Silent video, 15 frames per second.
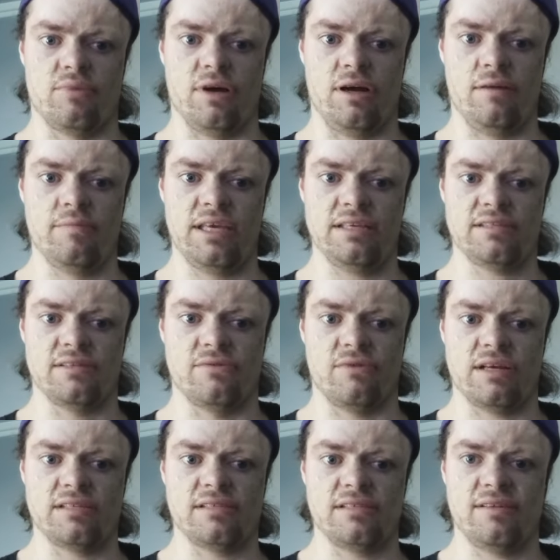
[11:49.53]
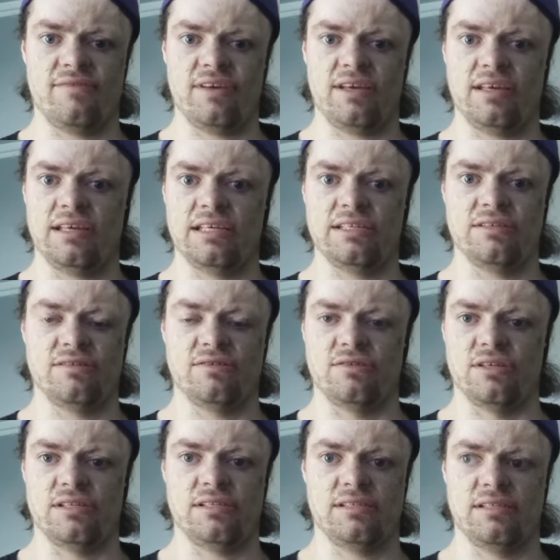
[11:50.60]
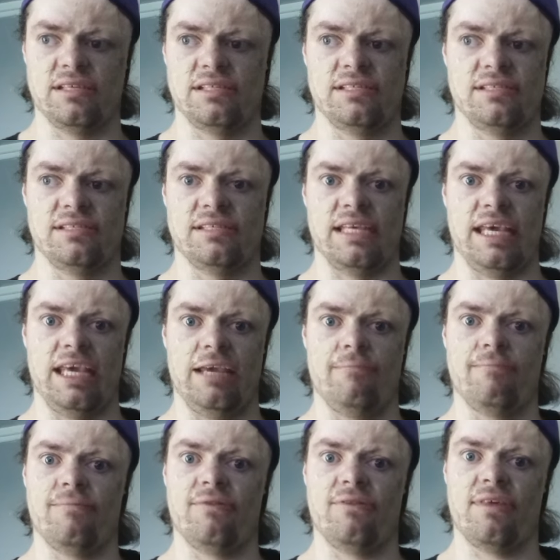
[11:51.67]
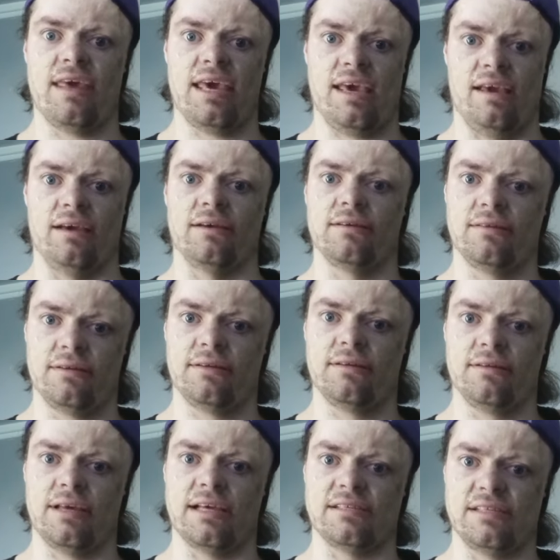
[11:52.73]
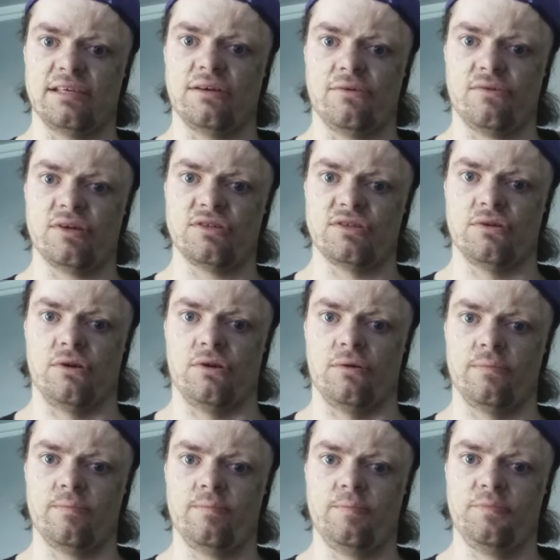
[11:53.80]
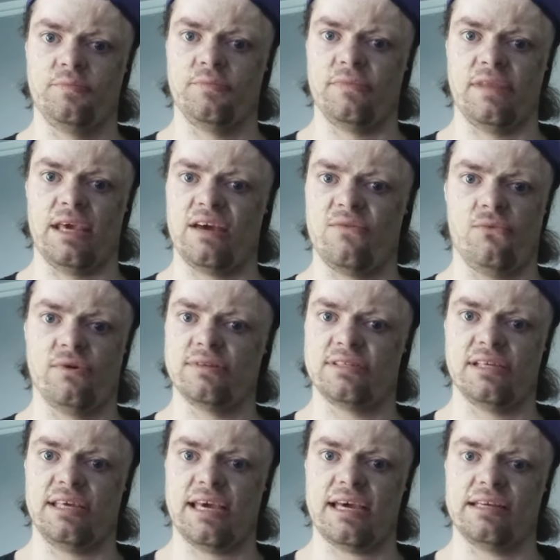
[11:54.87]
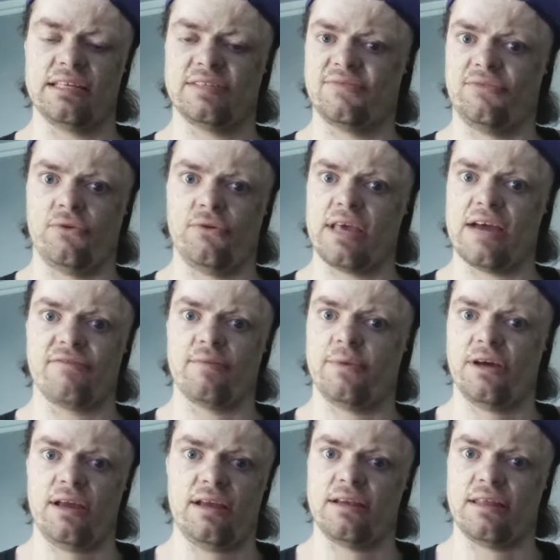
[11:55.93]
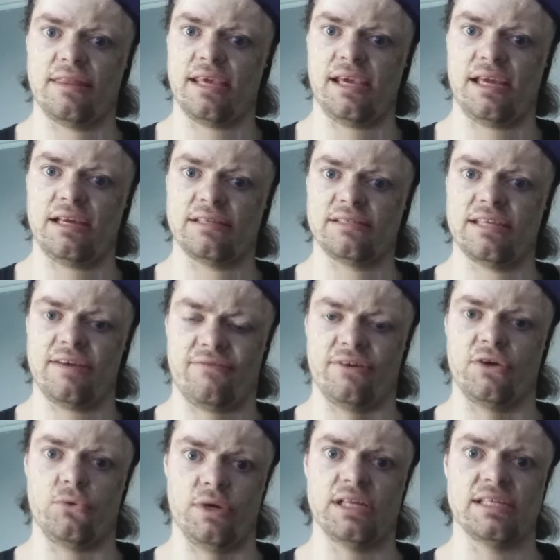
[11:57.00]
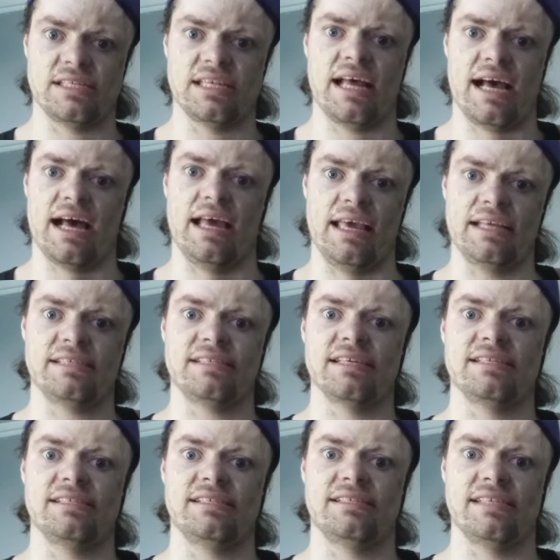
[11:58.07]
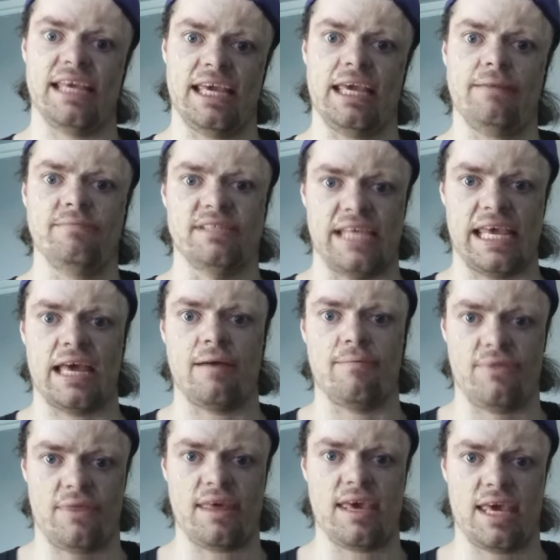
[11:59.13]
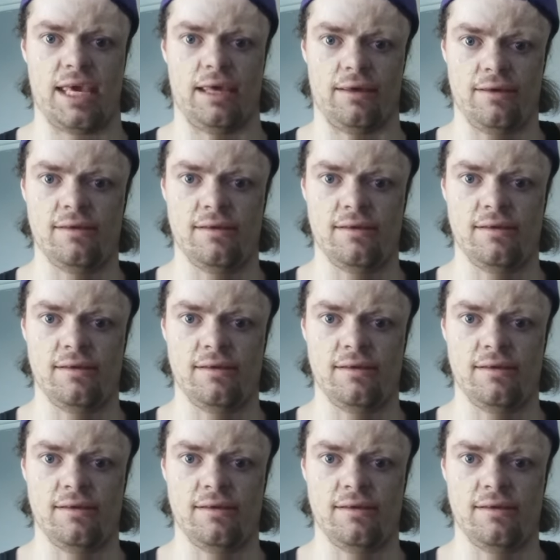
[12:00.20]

Problem is, the rest of it is just the same thing as the original. And once again, it's fooling everybody into thinking it's different when it's not. It's the same damn thing.